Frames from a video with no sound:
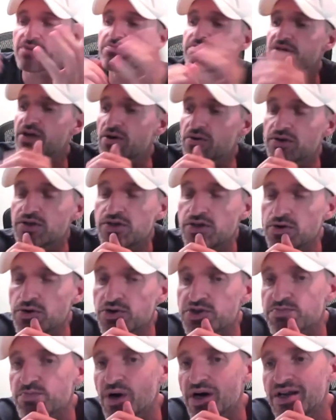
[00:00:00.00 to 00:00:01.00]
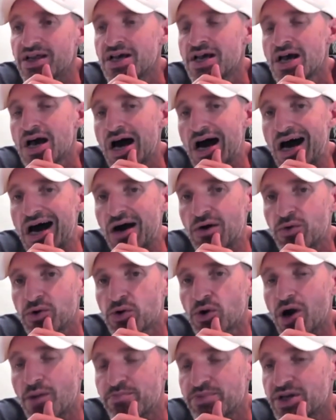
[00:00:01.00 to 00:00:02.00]
up, you know, huge, but uh,
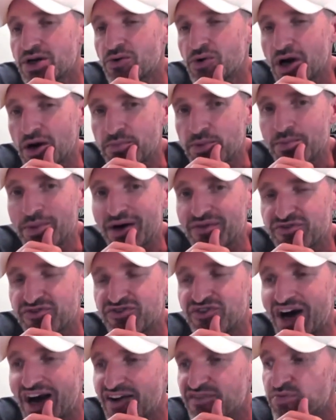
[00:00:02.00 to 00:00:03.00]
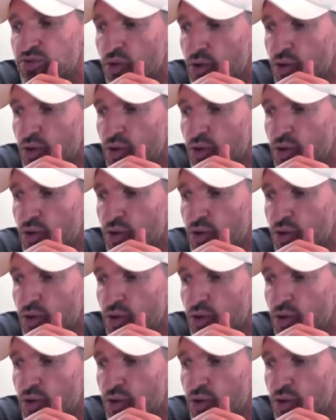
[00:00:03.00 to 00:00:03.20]
we were up, you know, we're up about five